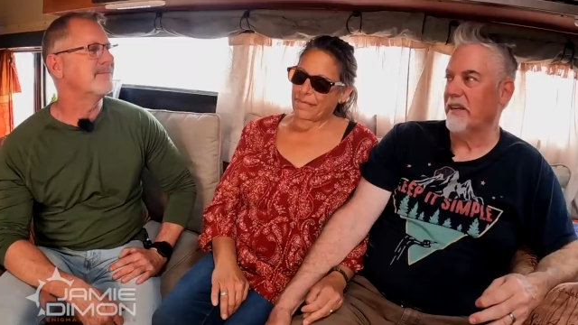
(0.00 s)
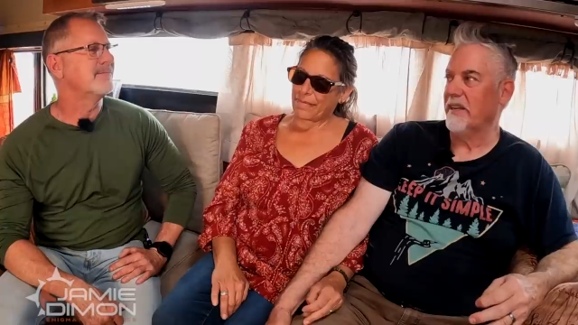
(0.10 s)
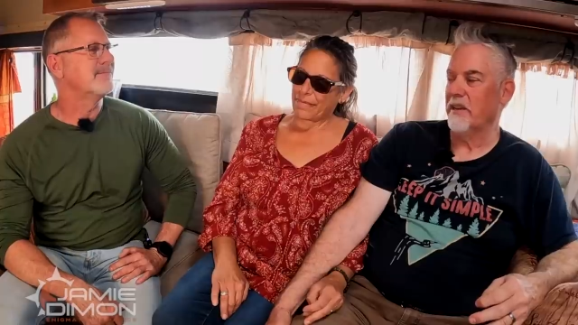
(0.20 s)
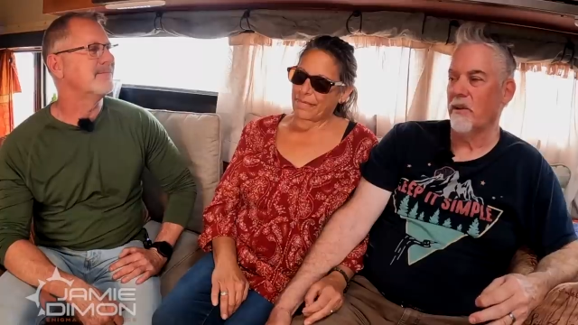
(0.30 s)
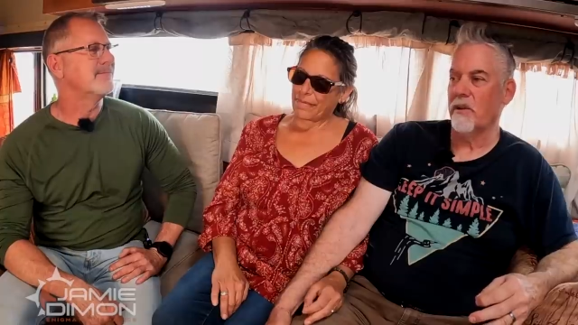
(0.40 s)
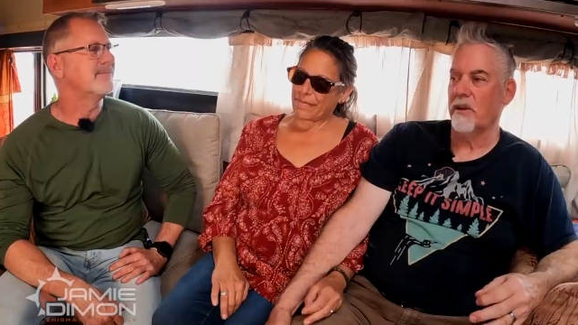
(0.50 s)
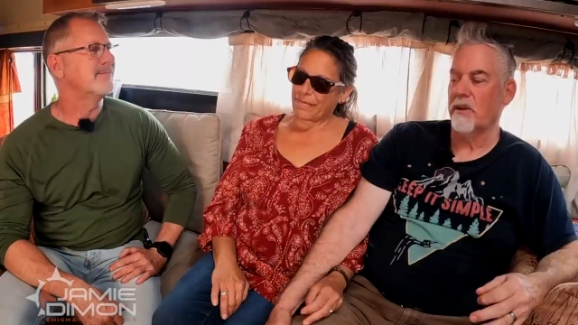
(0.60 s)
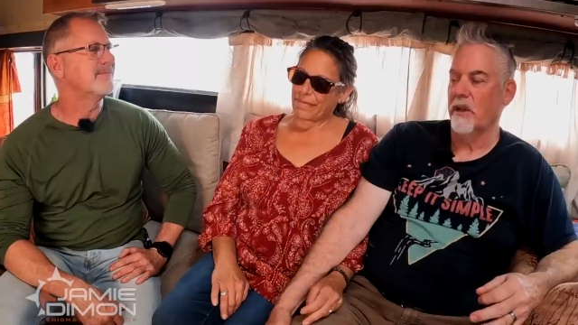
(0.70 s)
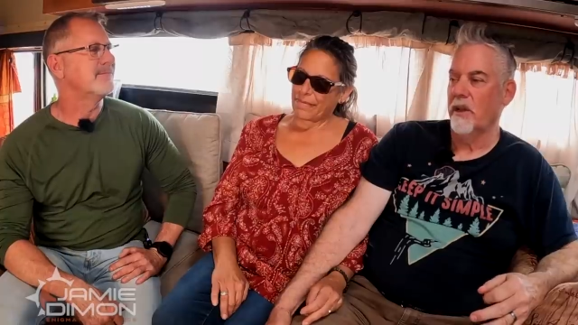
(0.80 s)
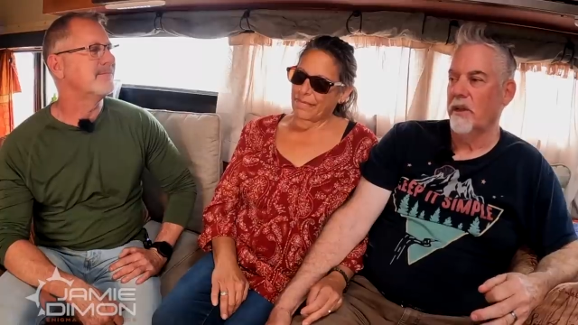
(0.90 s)
Speaker 1: You know,
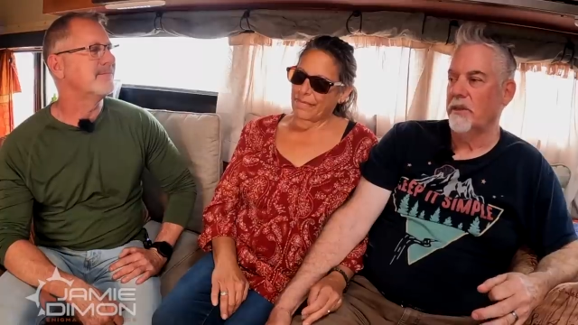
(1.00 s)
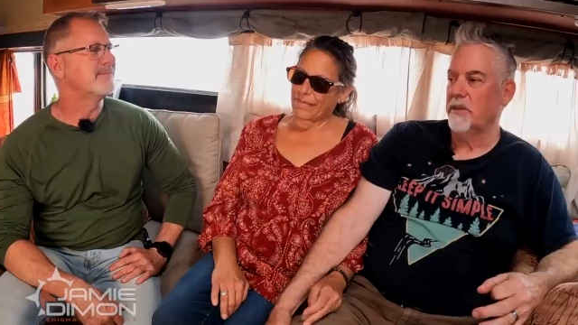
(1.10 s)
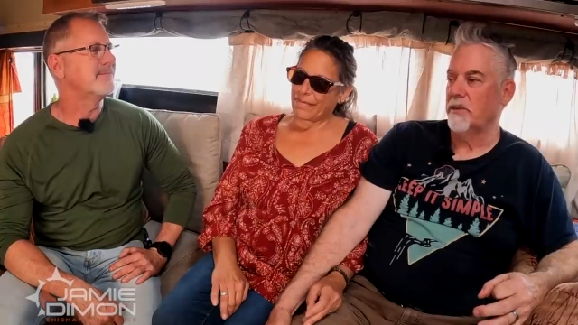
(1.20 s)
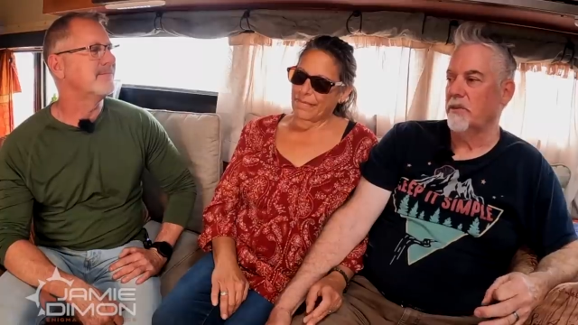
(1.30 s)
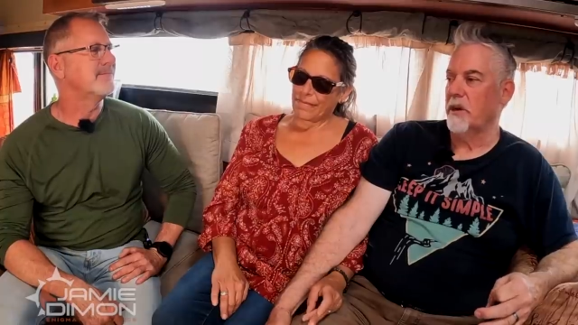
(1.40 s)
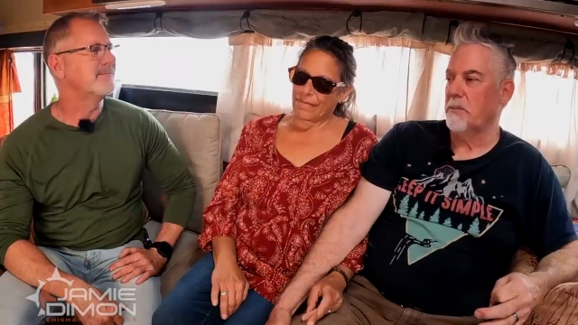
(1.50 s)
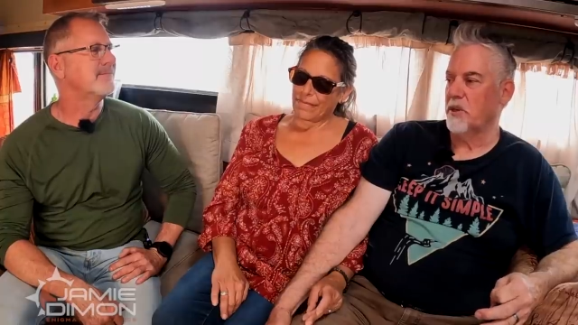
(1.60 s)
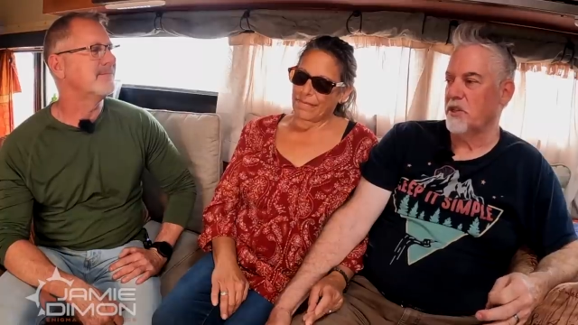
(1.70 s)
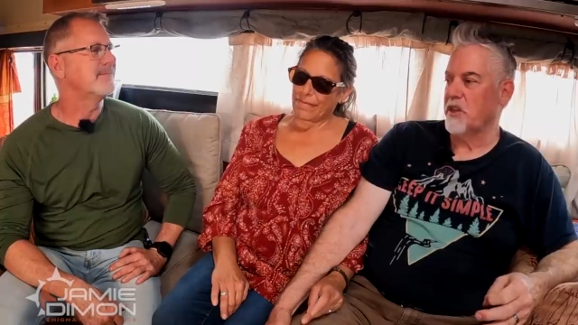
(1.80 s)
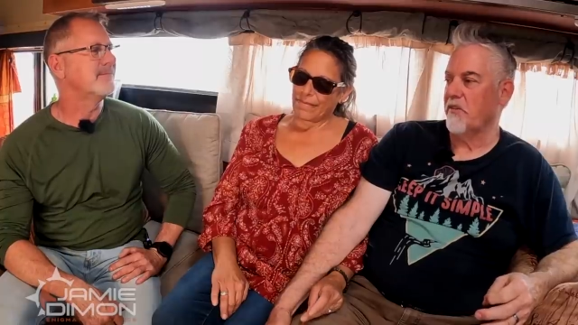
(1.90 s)
to to uh,
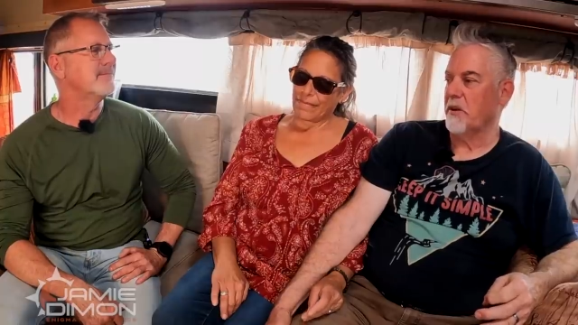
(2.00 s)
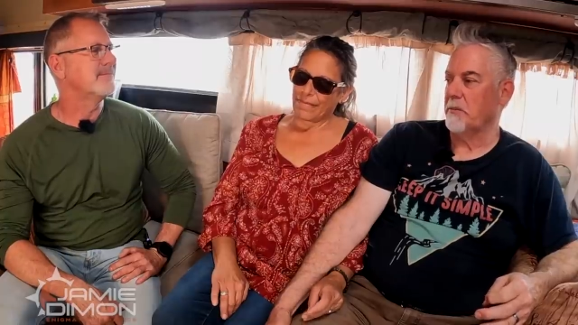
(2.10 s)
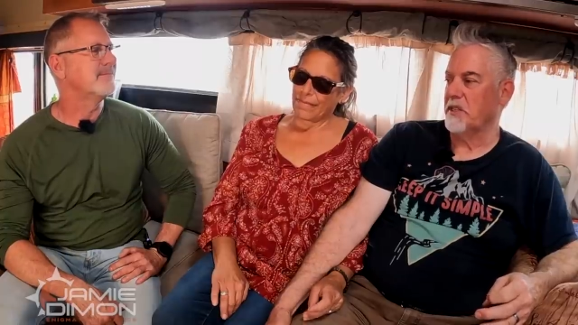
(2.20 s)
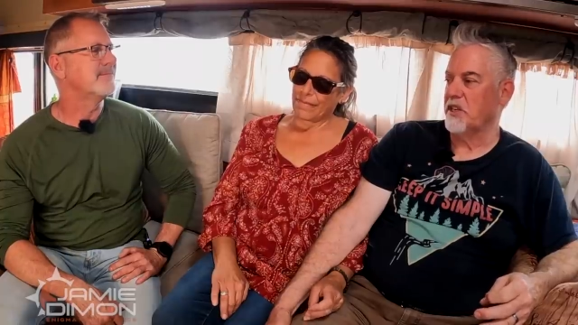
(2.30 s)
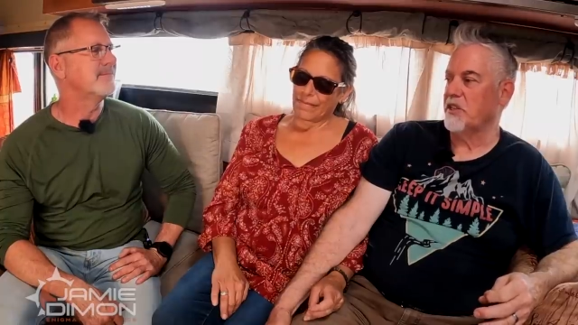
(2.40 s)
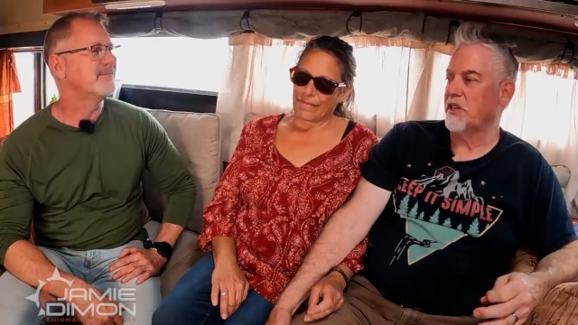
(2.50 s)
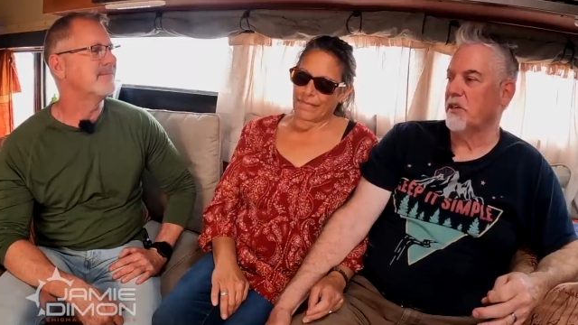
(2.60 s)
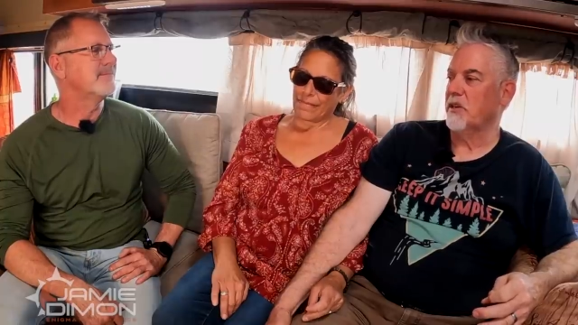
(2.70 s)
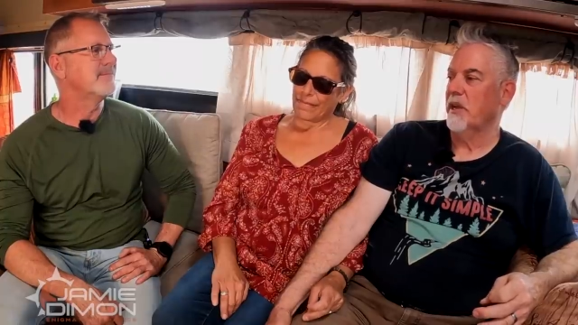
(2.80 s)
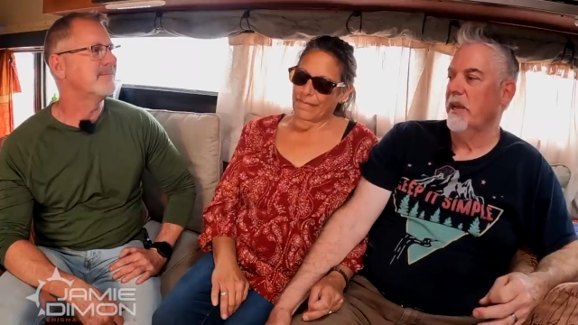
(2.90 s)
put yourself in a
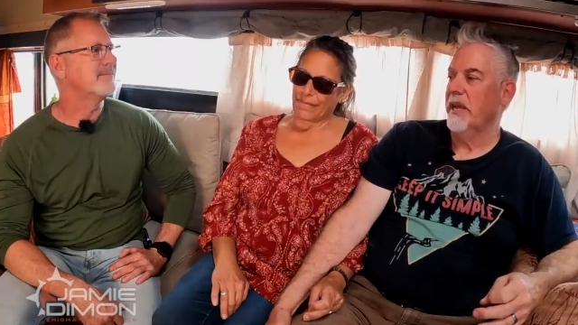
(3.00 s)
position.